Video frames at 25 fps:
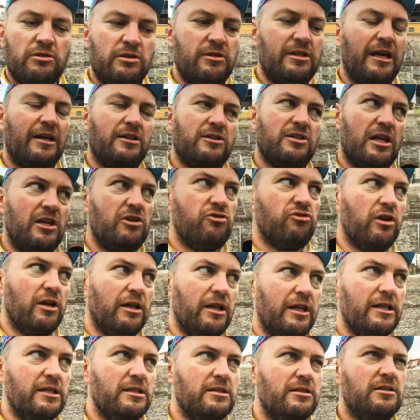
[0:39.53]
2nd century
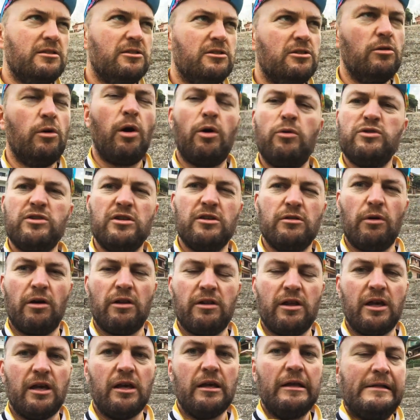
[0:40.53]
at least, 202 I
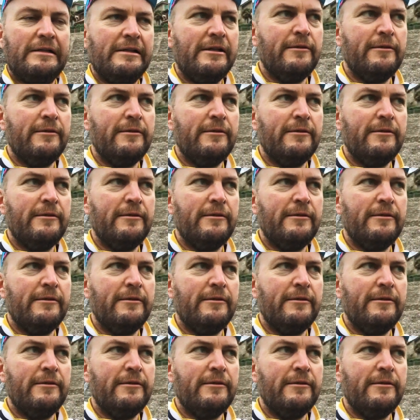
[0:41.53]
think,